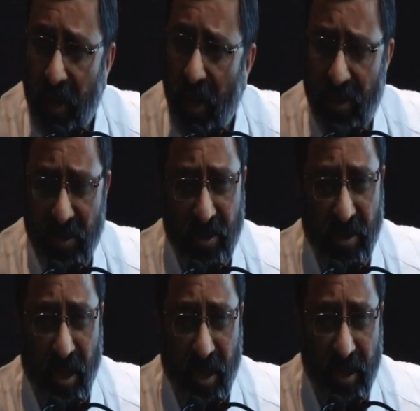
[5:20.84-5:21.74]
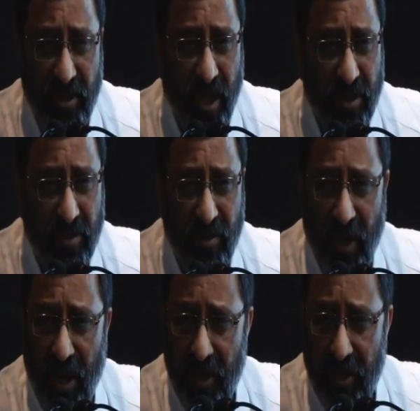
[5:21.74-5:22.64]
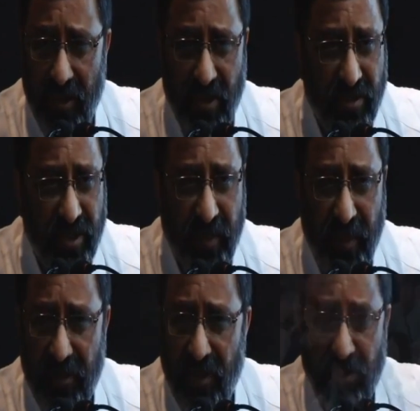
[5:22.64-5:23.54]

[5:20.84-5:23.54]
You are not to talk, you are not to argue, you are not to debate, you